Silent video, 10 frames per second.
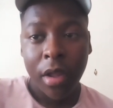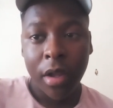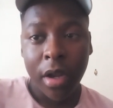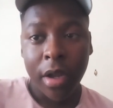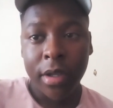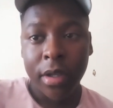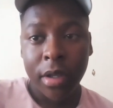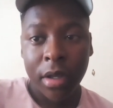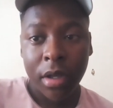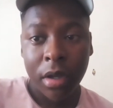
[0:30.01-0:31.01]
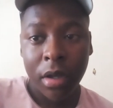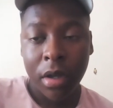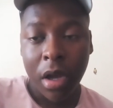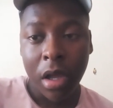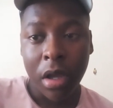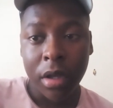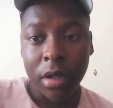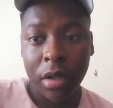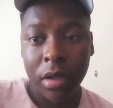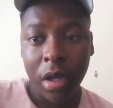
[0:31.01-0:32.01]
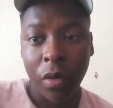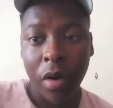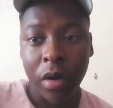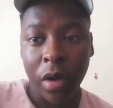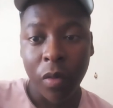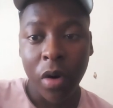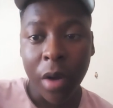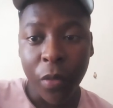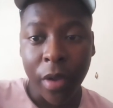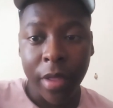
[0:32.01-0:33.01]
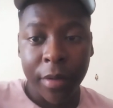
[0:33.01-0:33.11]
that I woke up with.